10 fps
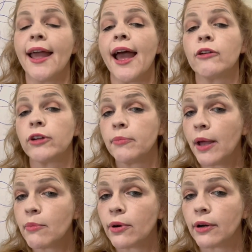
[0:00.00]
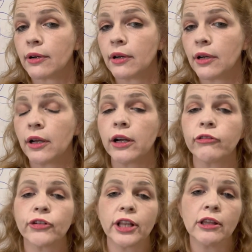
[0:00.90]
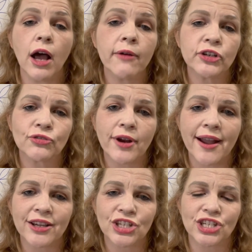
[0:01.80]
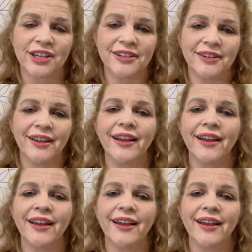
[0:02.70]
And remember, for the law of attraction,